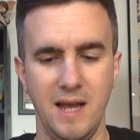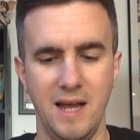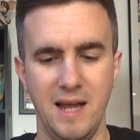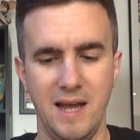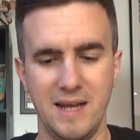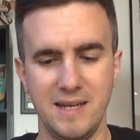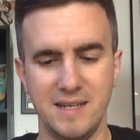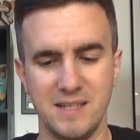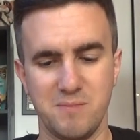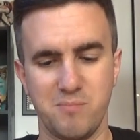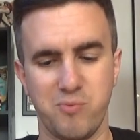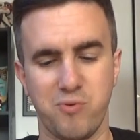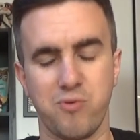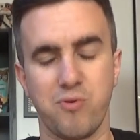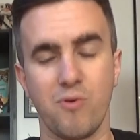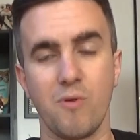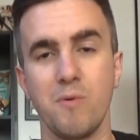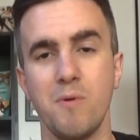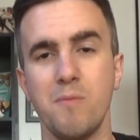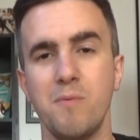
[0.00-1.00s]
and
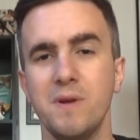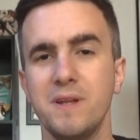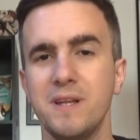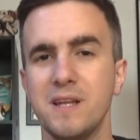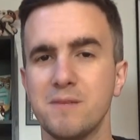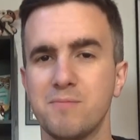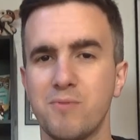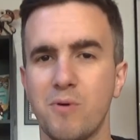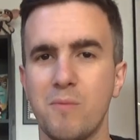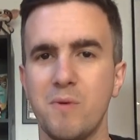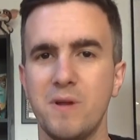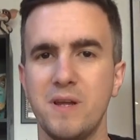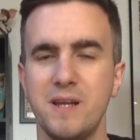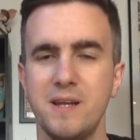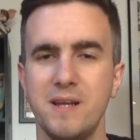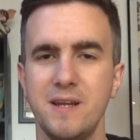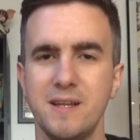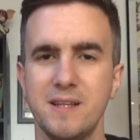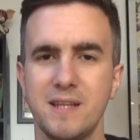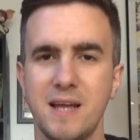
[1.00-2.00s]

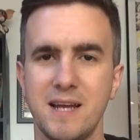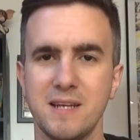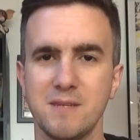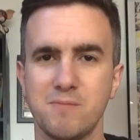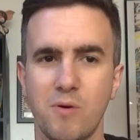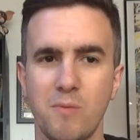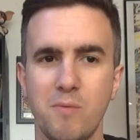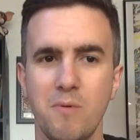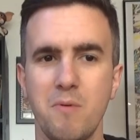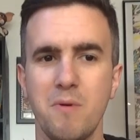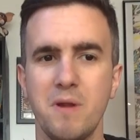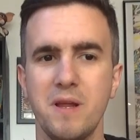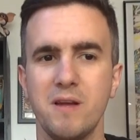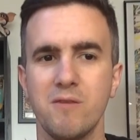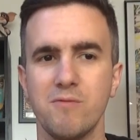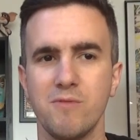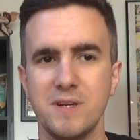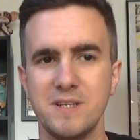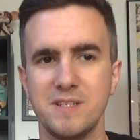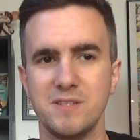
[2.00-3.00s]
that is probably a
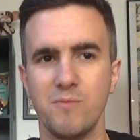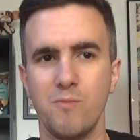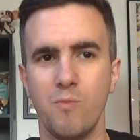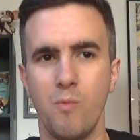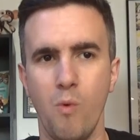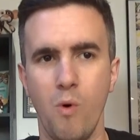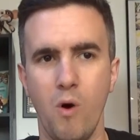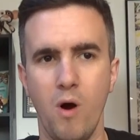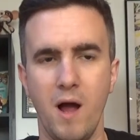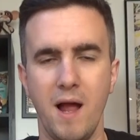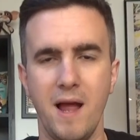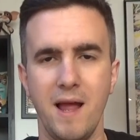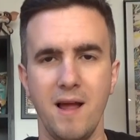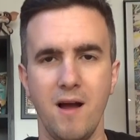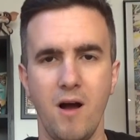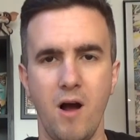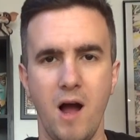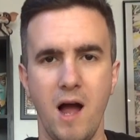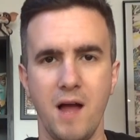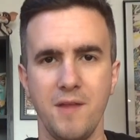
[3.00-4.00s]
reason why
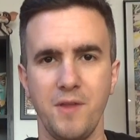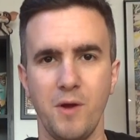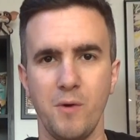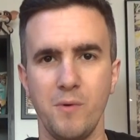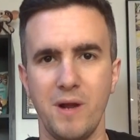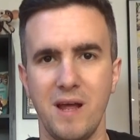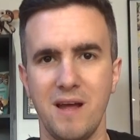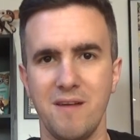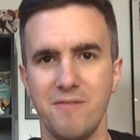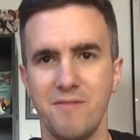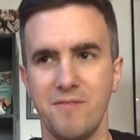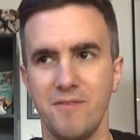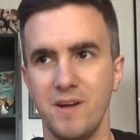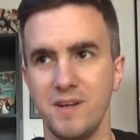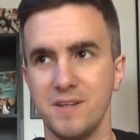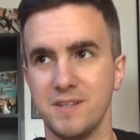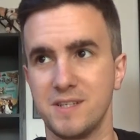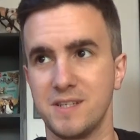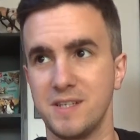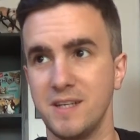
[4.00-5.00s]
I don't have
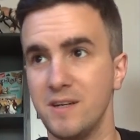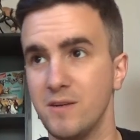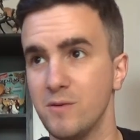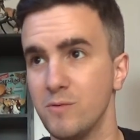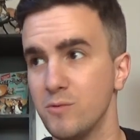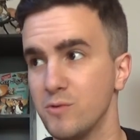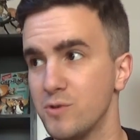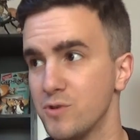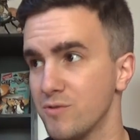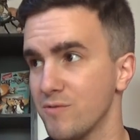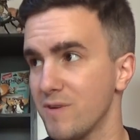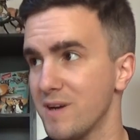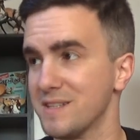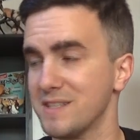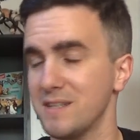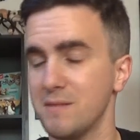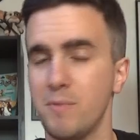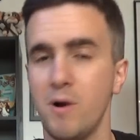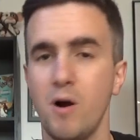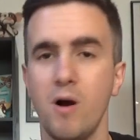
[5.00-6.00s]
a single
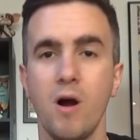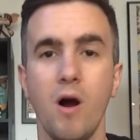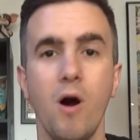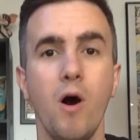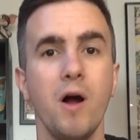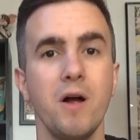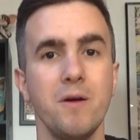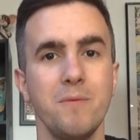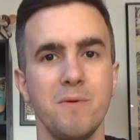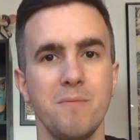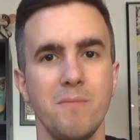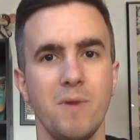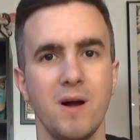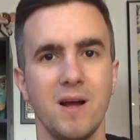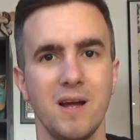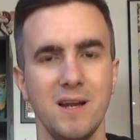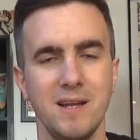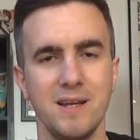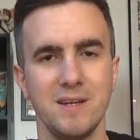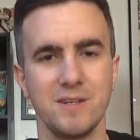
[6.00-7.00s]
Jurassic Park item in my
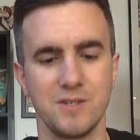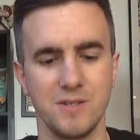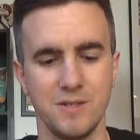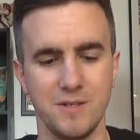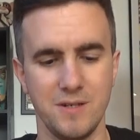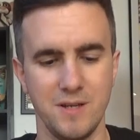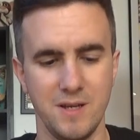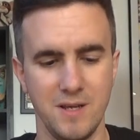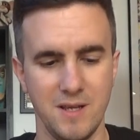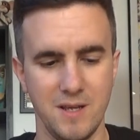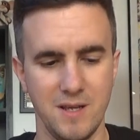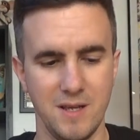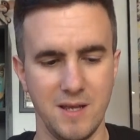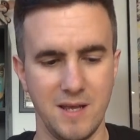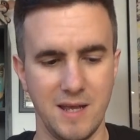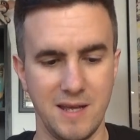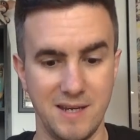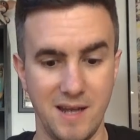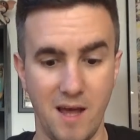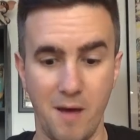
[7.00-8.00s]
collection.
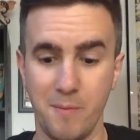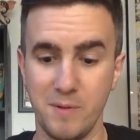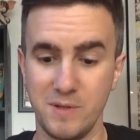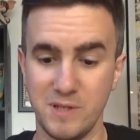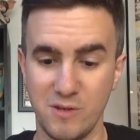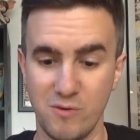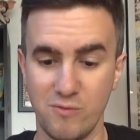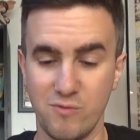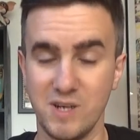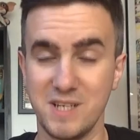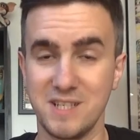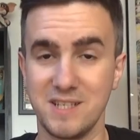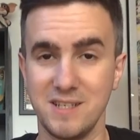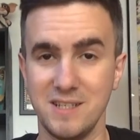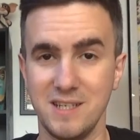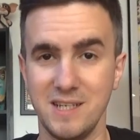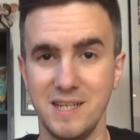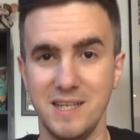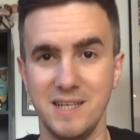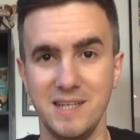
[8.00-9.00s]
And up until
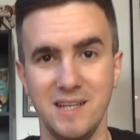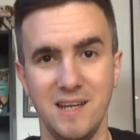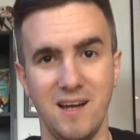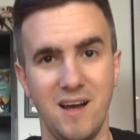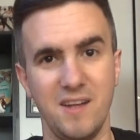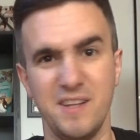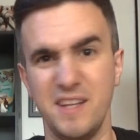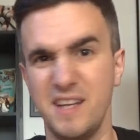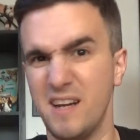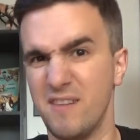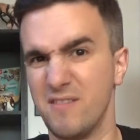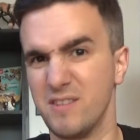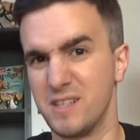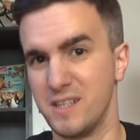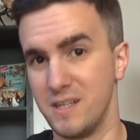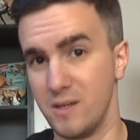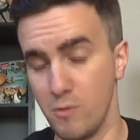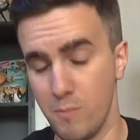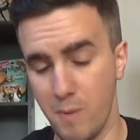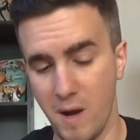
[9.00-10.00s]
recently, I didn't have a
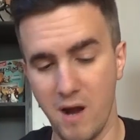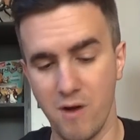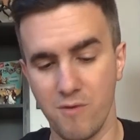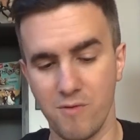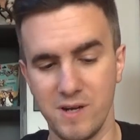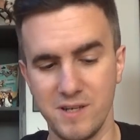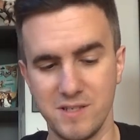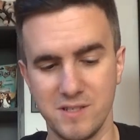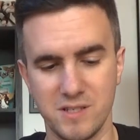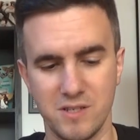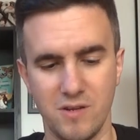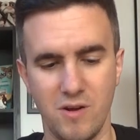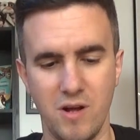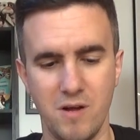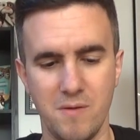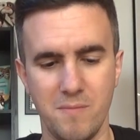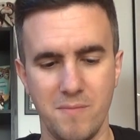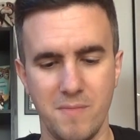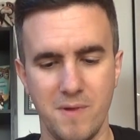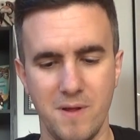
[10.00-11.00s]
single Power Rangers
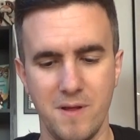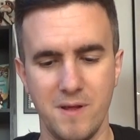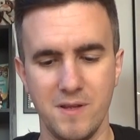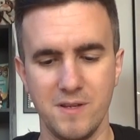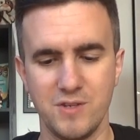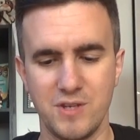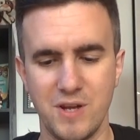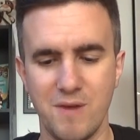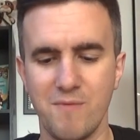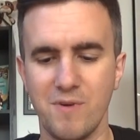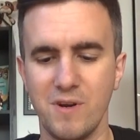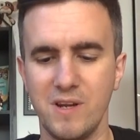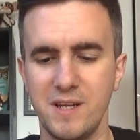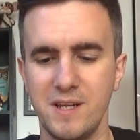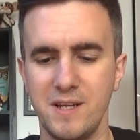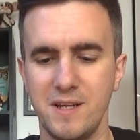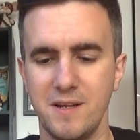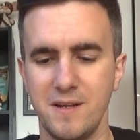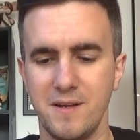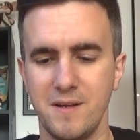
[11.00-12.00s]
item.
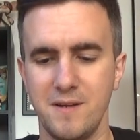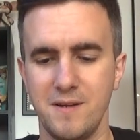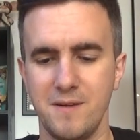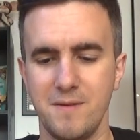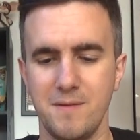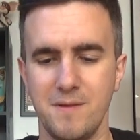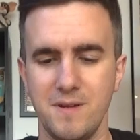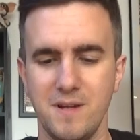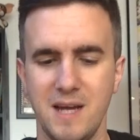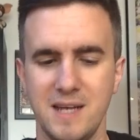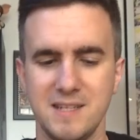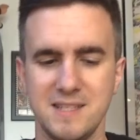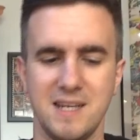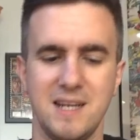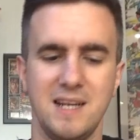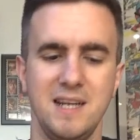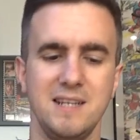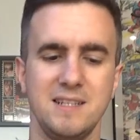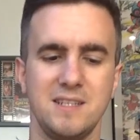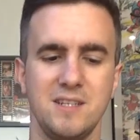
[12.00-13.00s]
Generally, as a
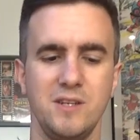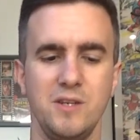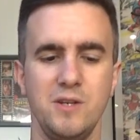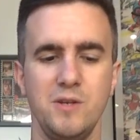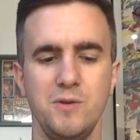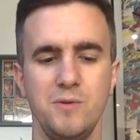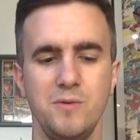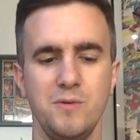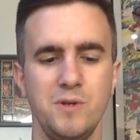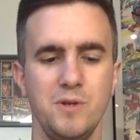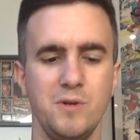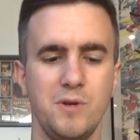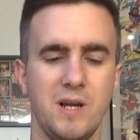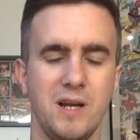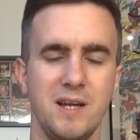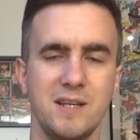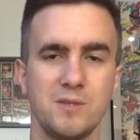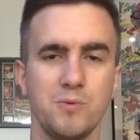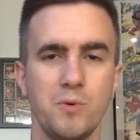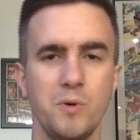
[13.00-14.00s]
collector, you
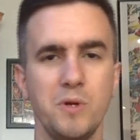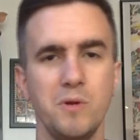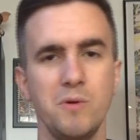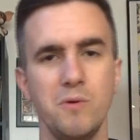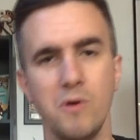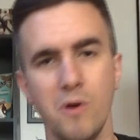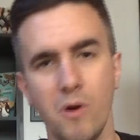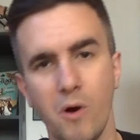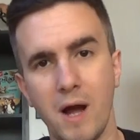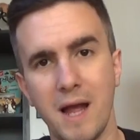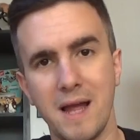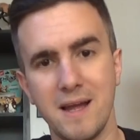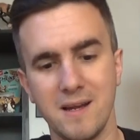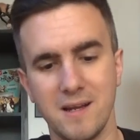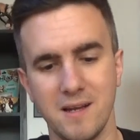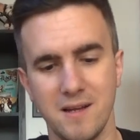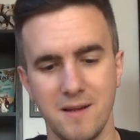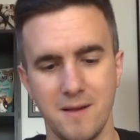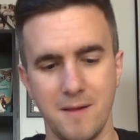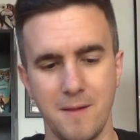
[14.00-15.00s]
collect what you like.